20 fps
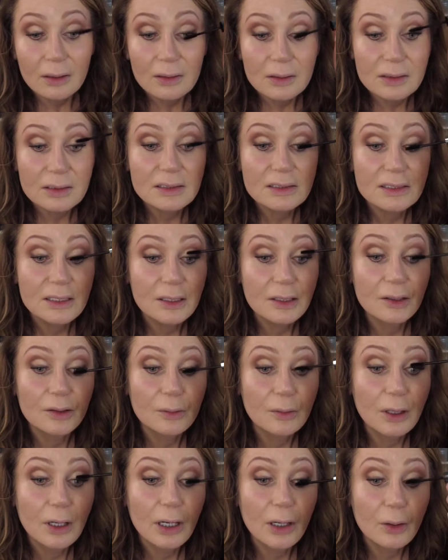So
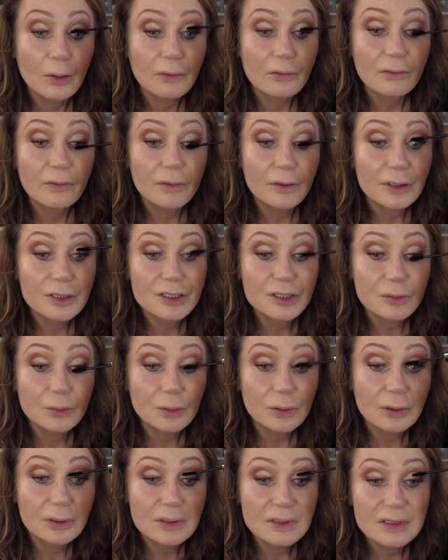our
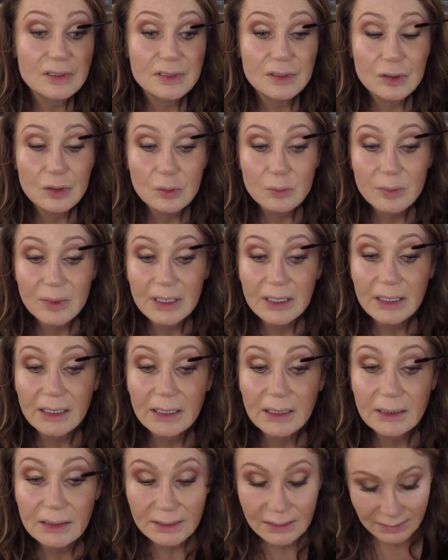virtual Zoom
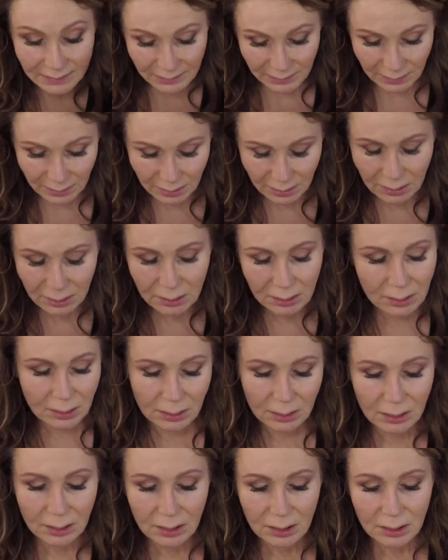meetings,
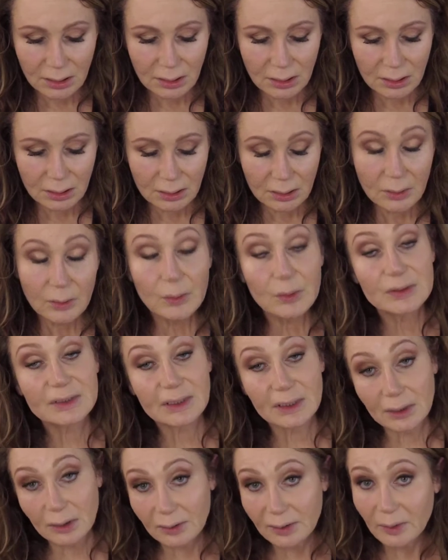who's
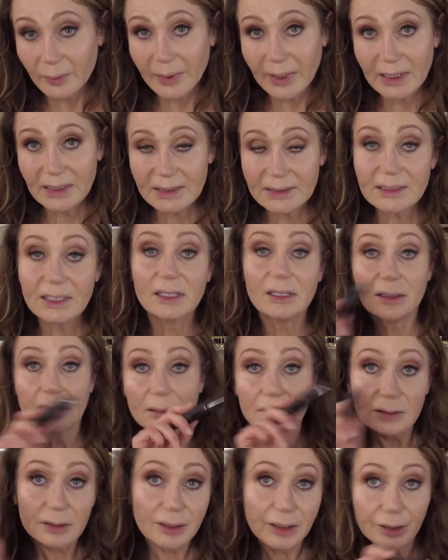gonna look the best?
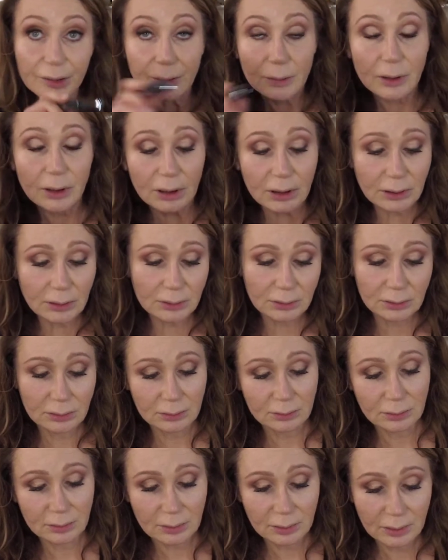You are,
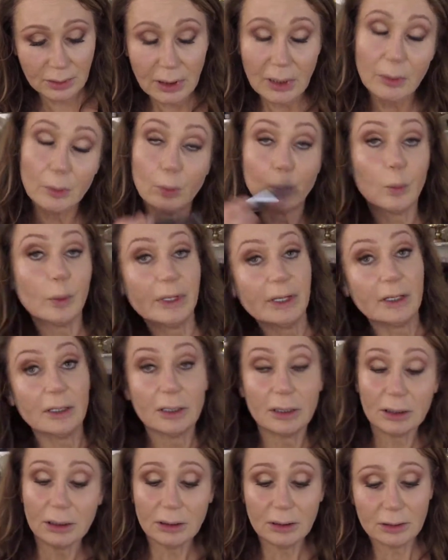we
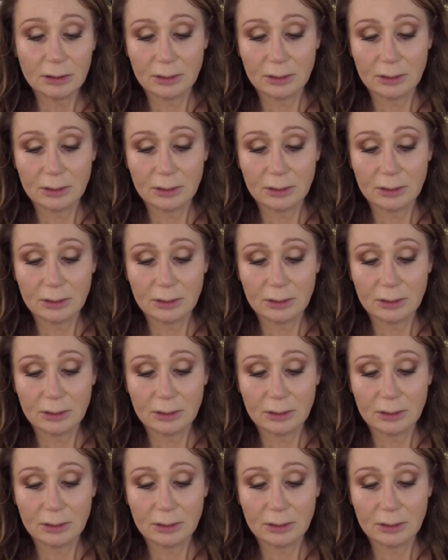are.